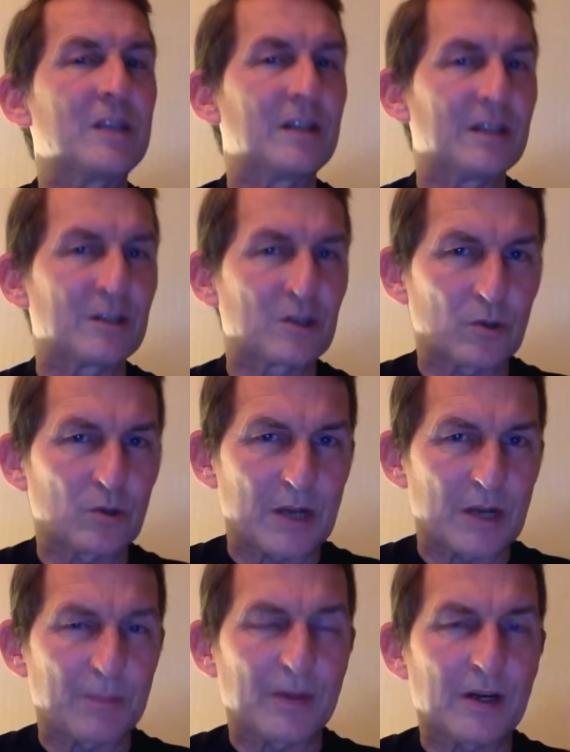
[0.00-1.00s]
thing to sort
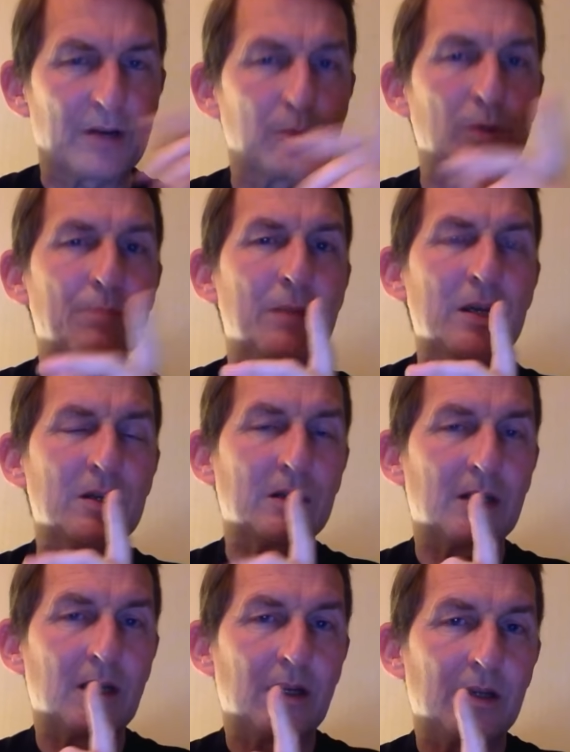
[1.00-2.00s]
out, but I would make a
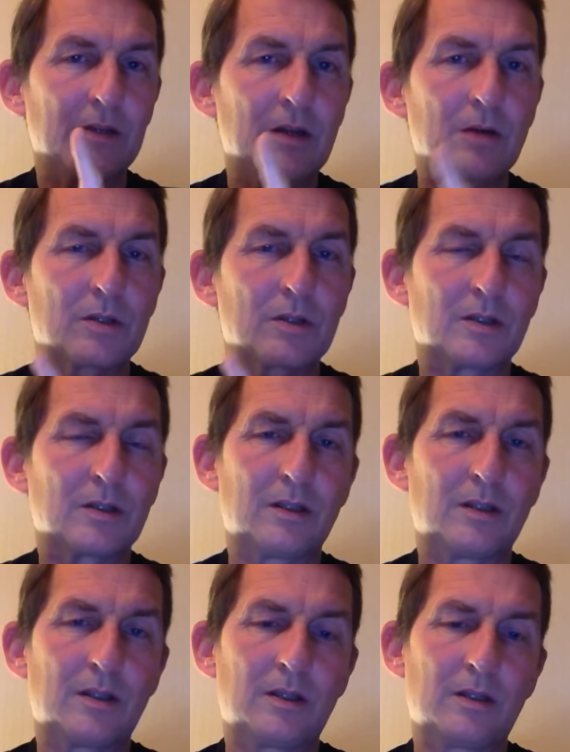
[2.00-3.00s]
note
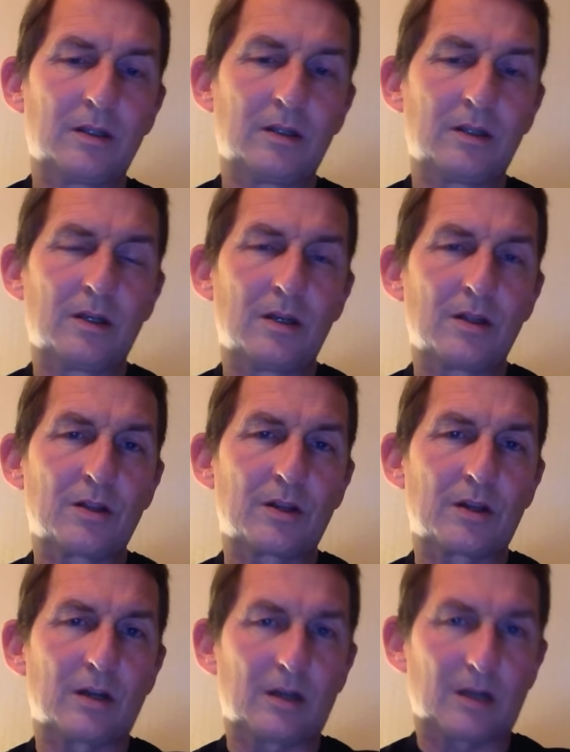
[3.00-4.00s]
that
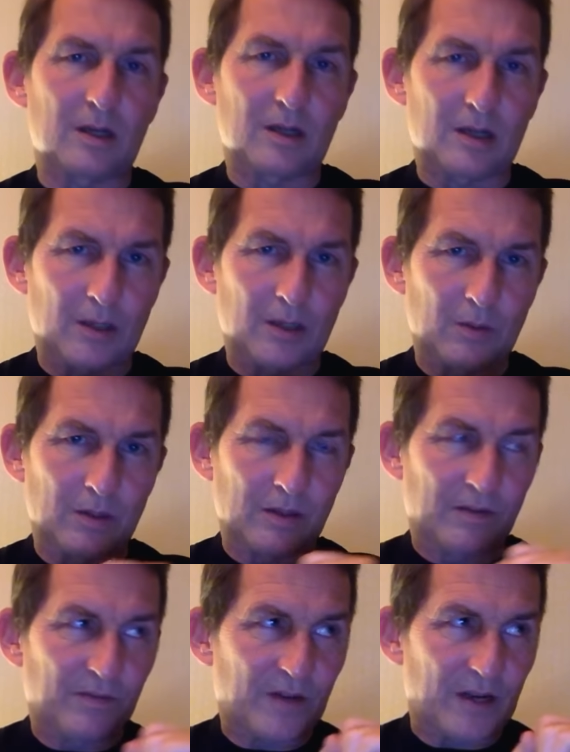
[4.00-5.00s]
I will
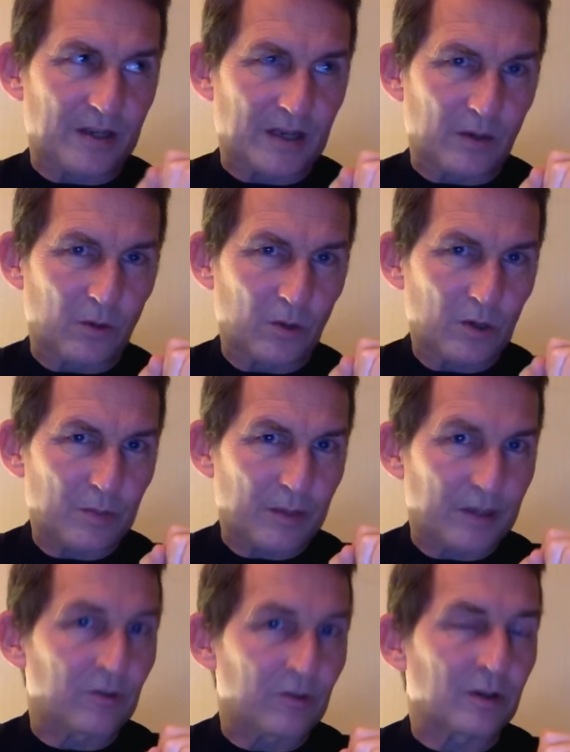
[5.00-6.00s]
find out who, by
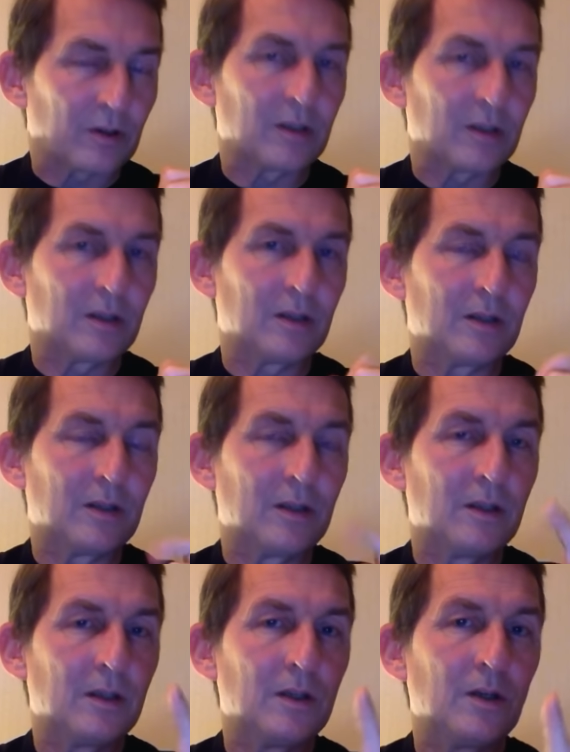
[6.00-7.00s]
crook
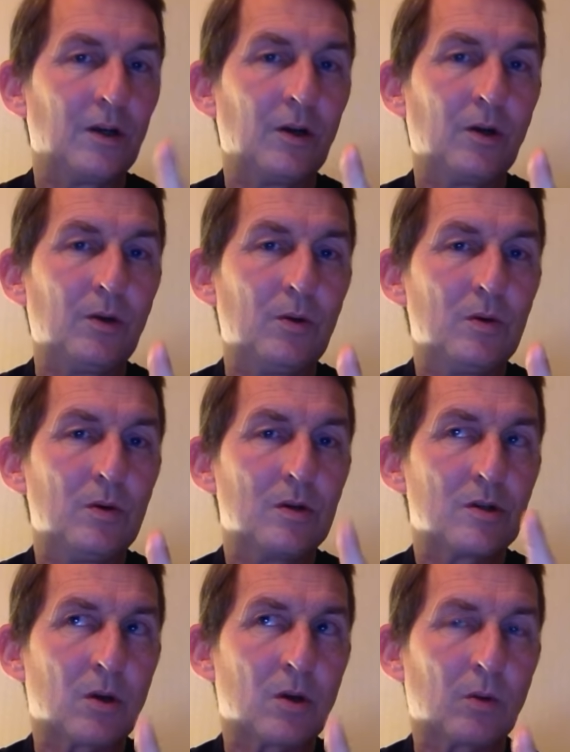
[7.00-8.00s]
who
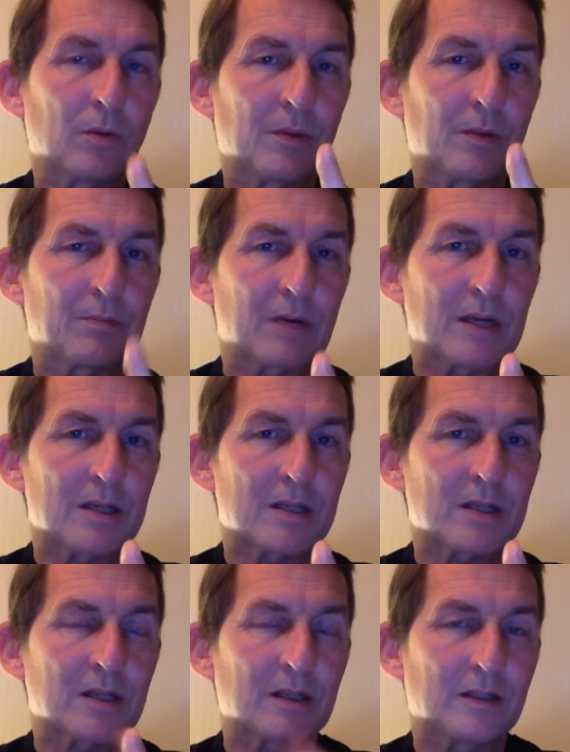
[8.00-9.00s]
told the press.